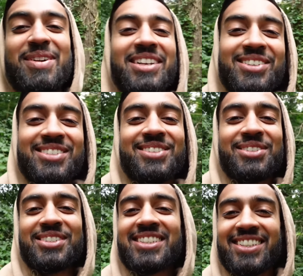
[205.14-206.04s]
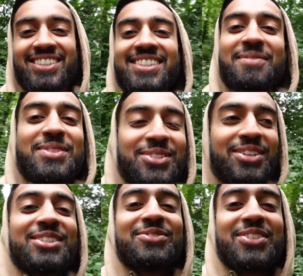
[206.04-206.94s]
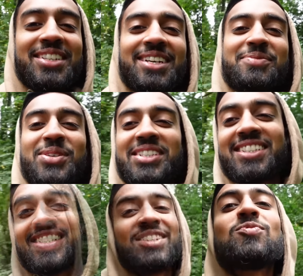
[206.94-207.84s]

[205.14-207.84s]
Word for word: my little social skills demonstration for the day, boys?